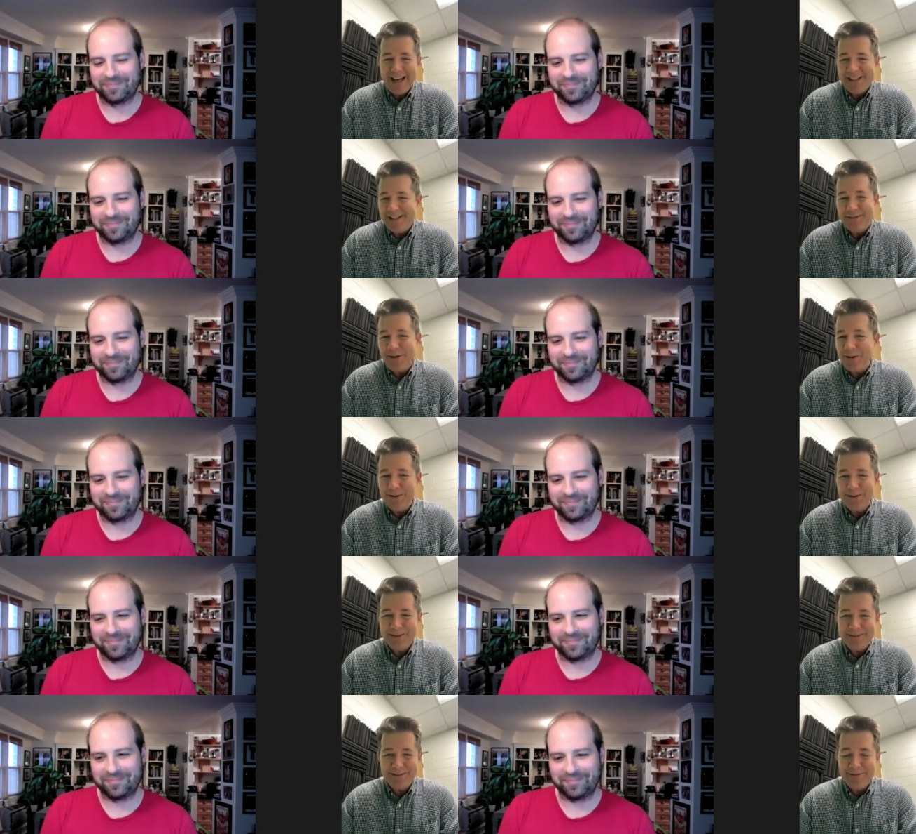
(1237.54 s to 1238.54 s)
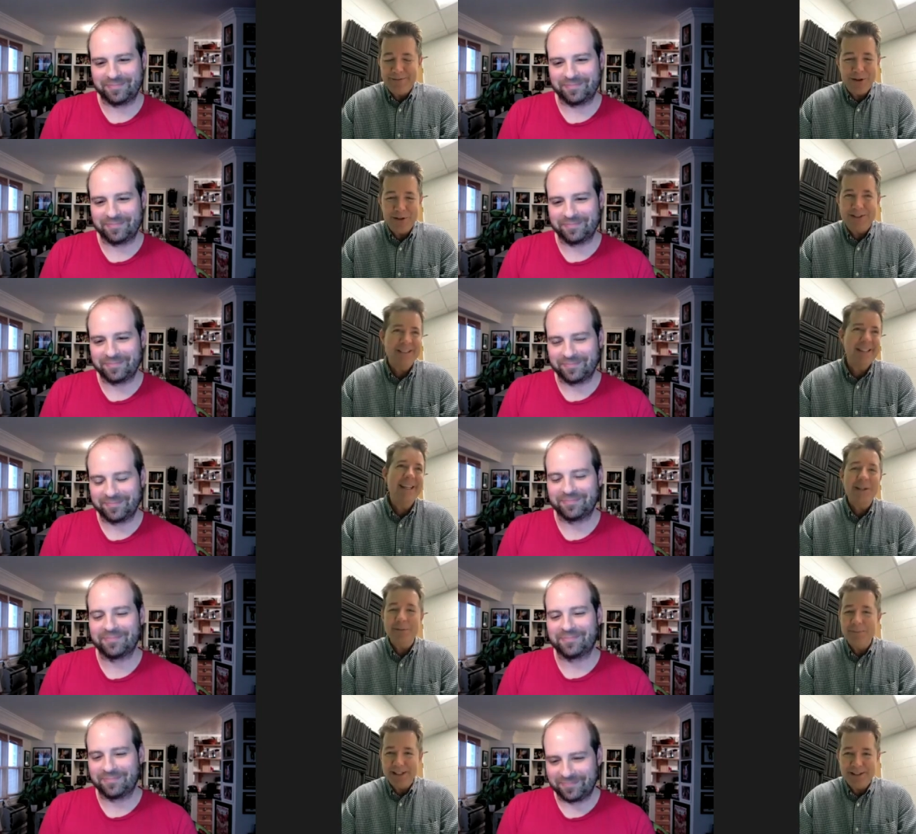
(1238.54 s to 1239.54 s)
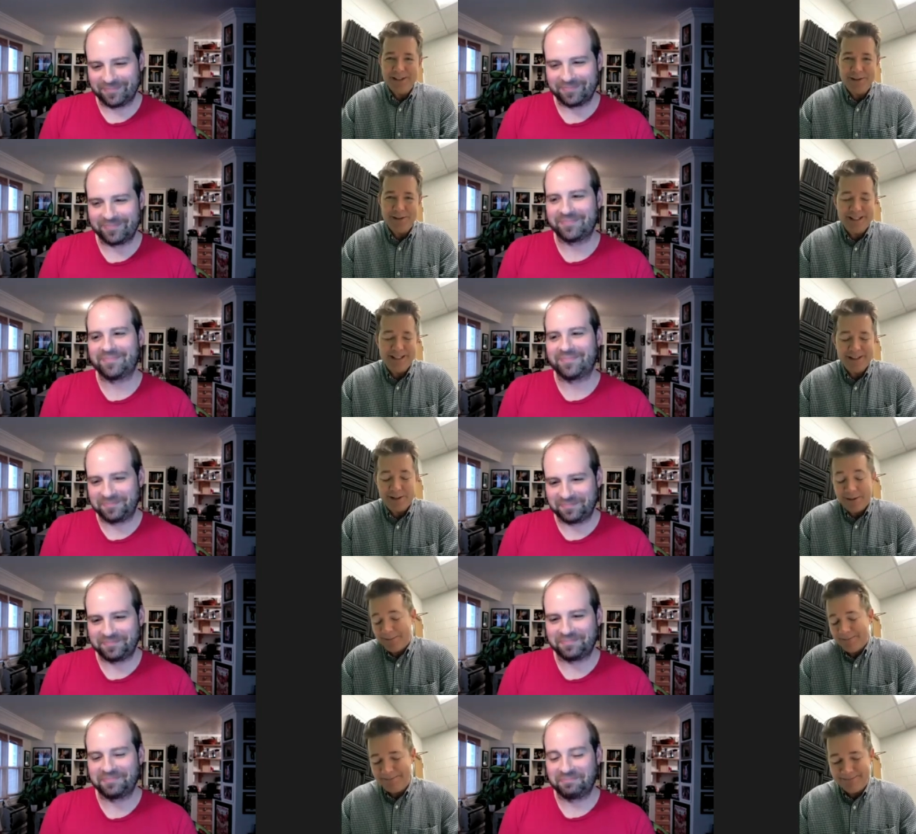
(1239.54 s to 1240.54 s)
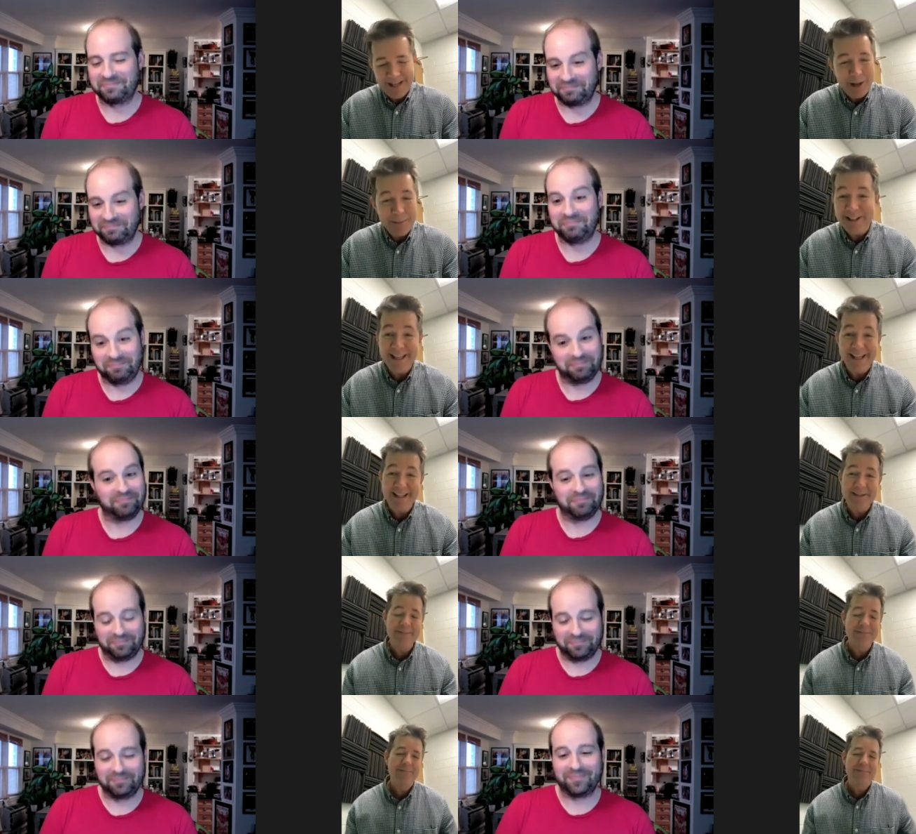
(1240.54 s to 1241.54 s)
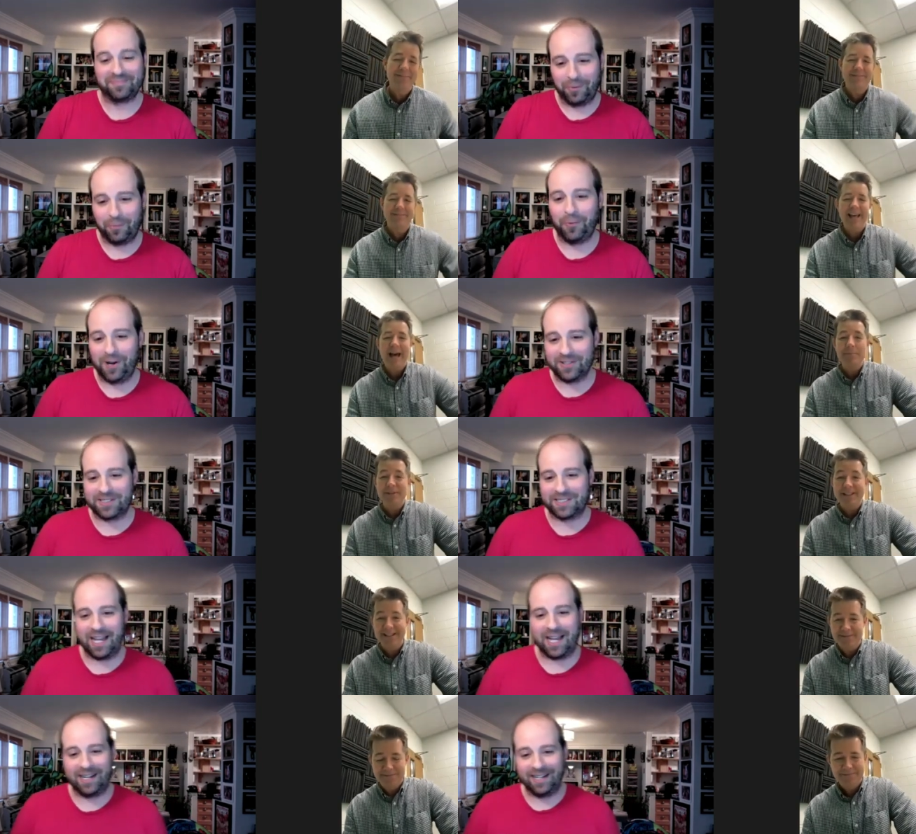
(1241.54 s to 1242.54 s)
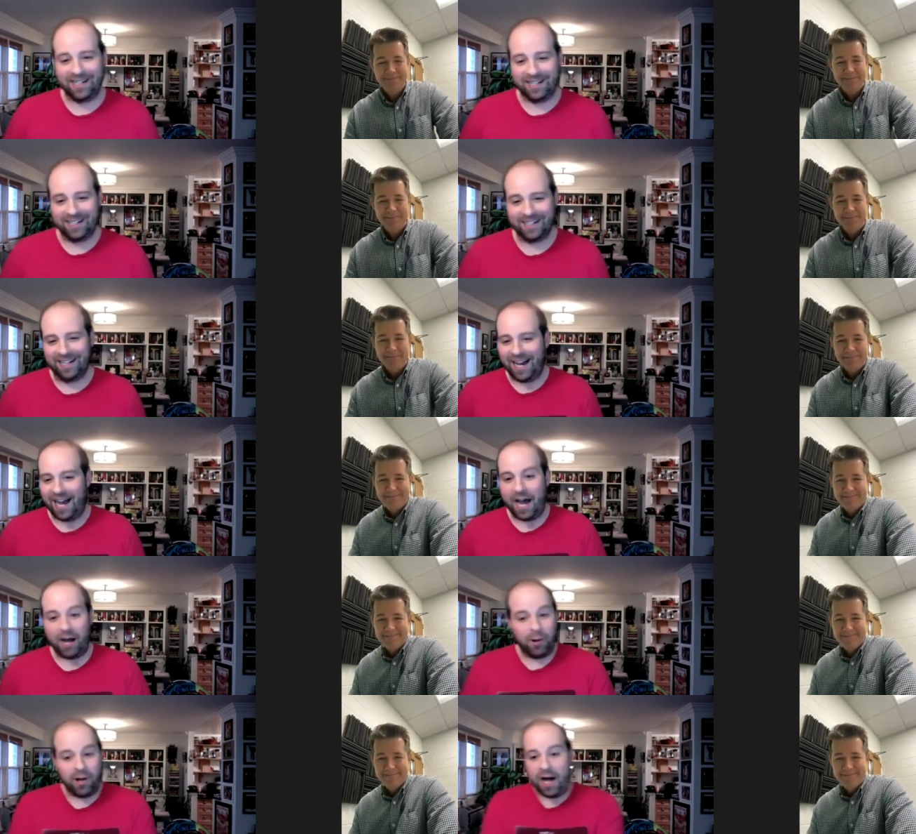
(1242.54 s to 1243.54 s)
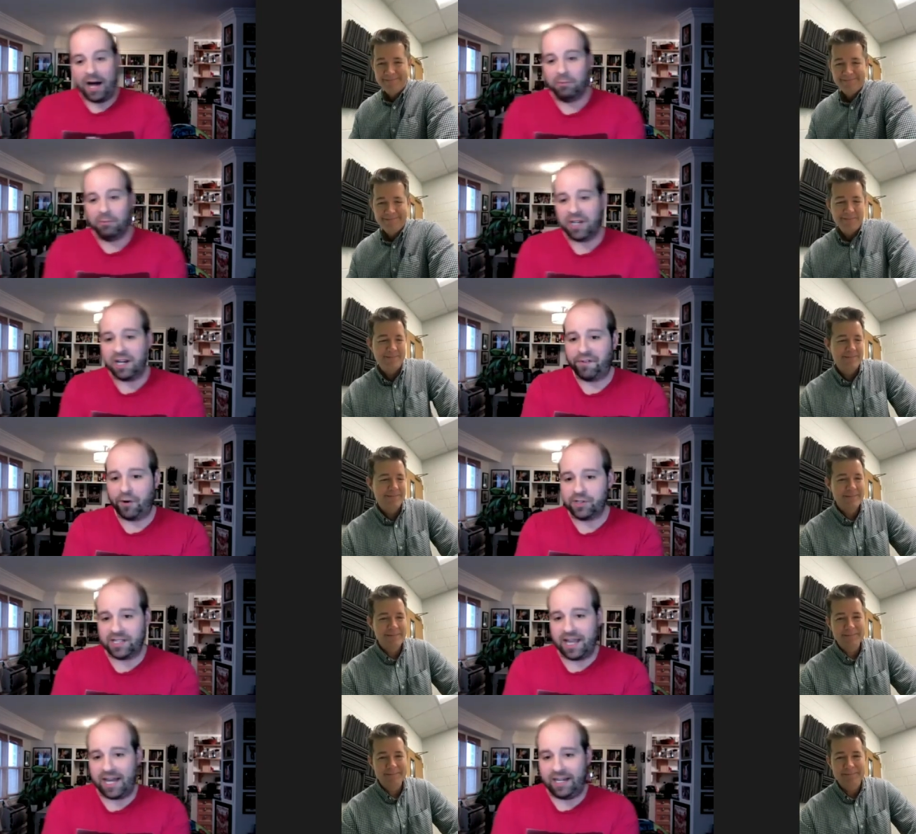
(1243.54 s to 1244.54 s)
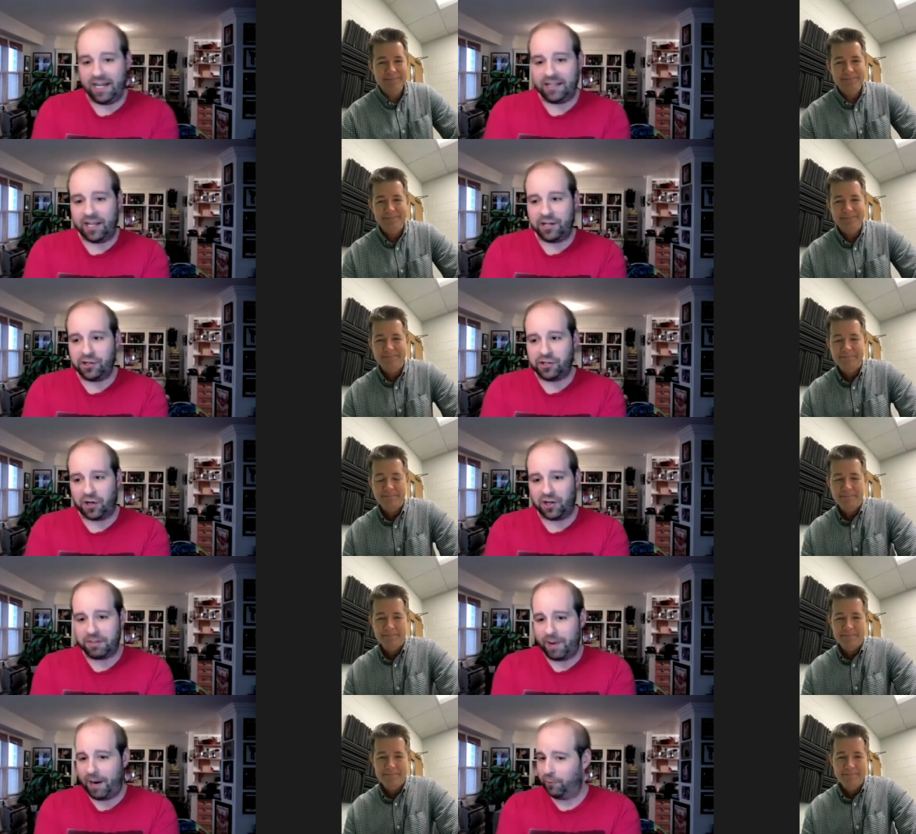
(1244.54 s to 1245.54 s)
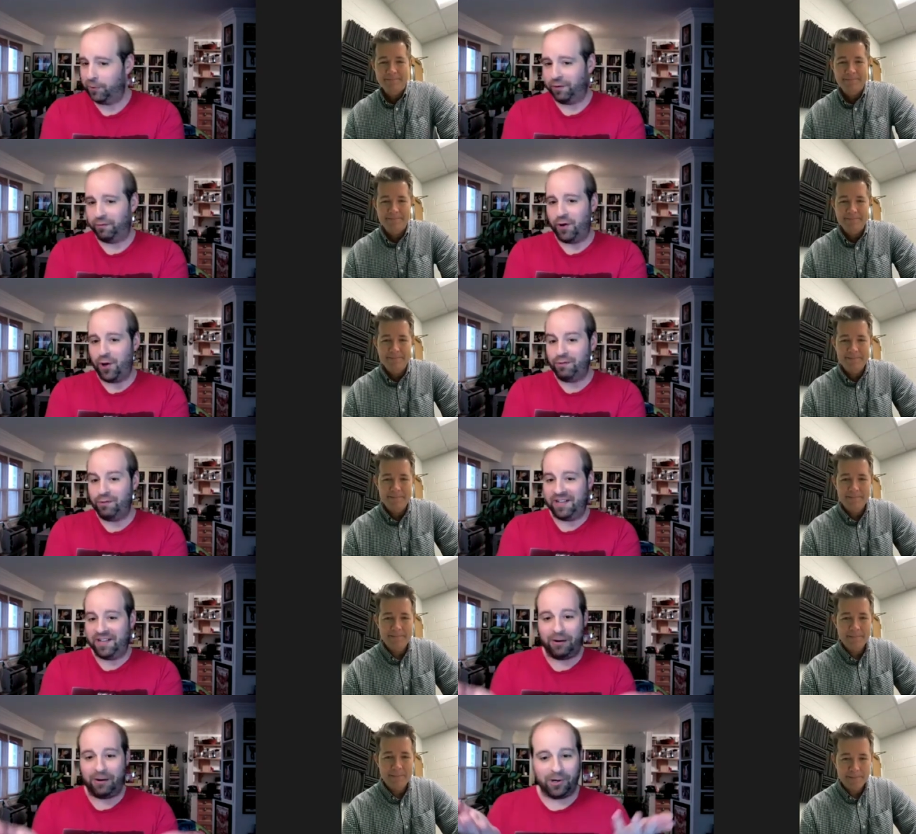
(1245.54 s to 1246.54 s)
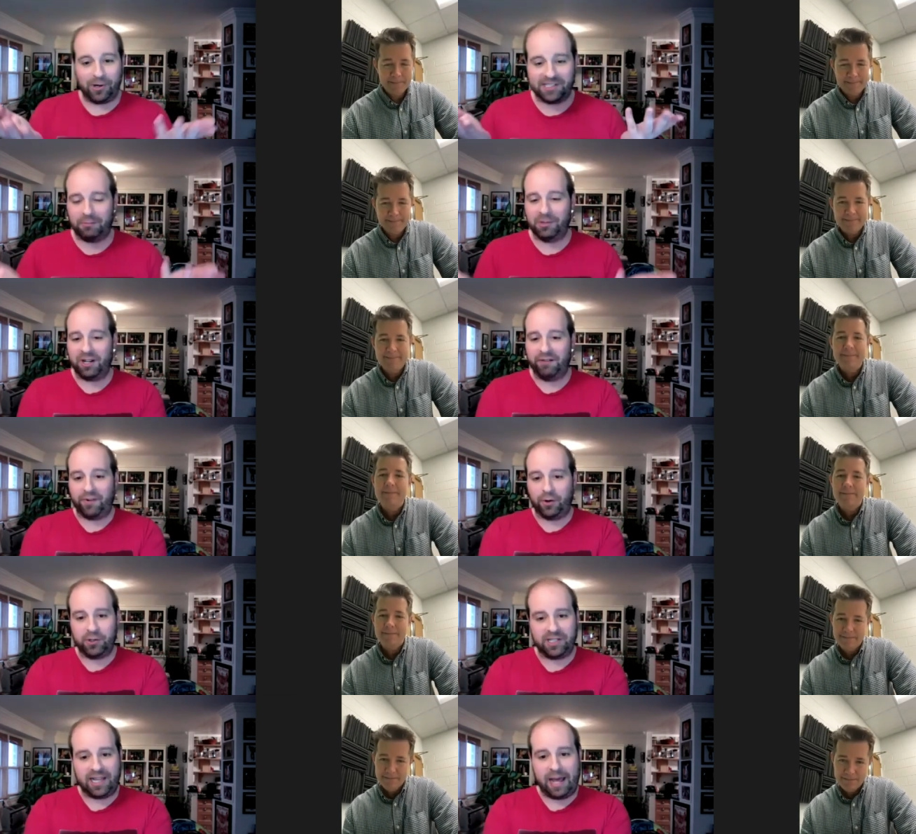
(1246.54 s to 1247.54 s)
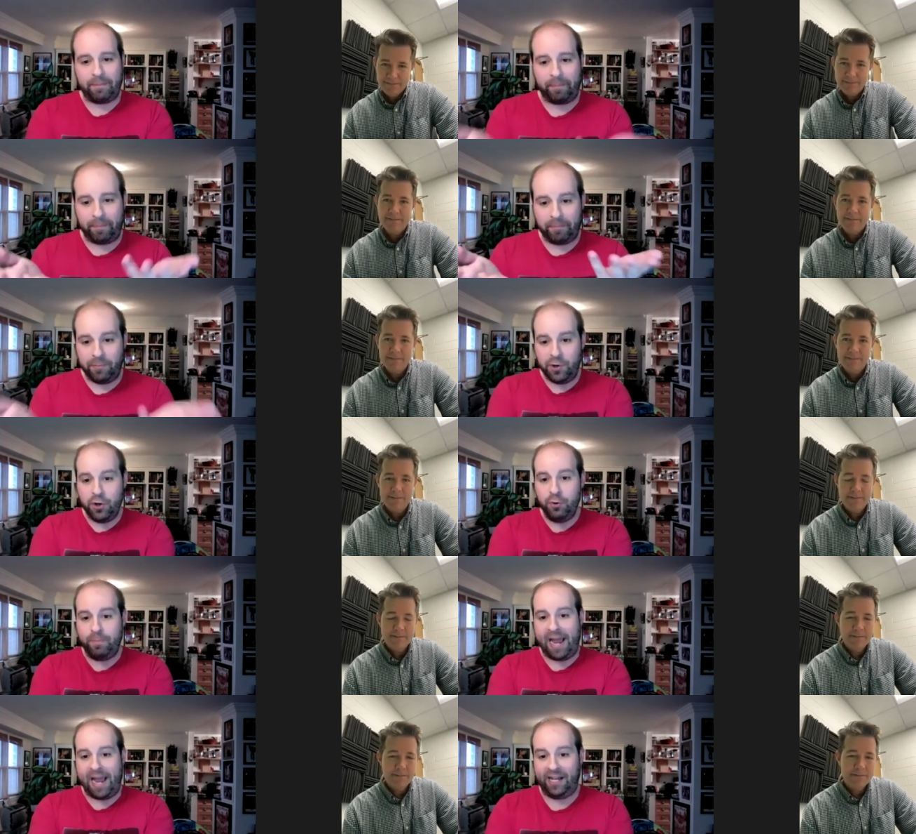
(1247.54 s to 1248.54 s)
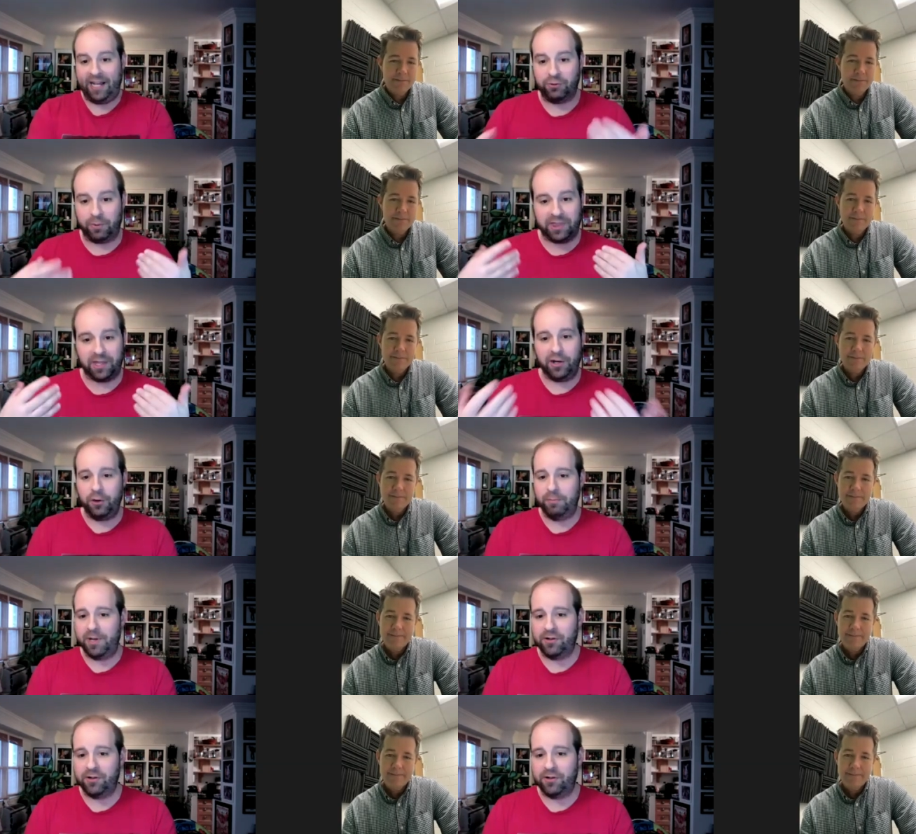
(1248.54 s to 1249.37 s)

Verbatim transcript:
Speaker 1: I just felt it felt incomplete to me. So I'll play it. Well happily. said
Speaker 2: well, I'm looking forward to that gig that you talked about with the Wallflowers. I'm looking forward to that new band with the new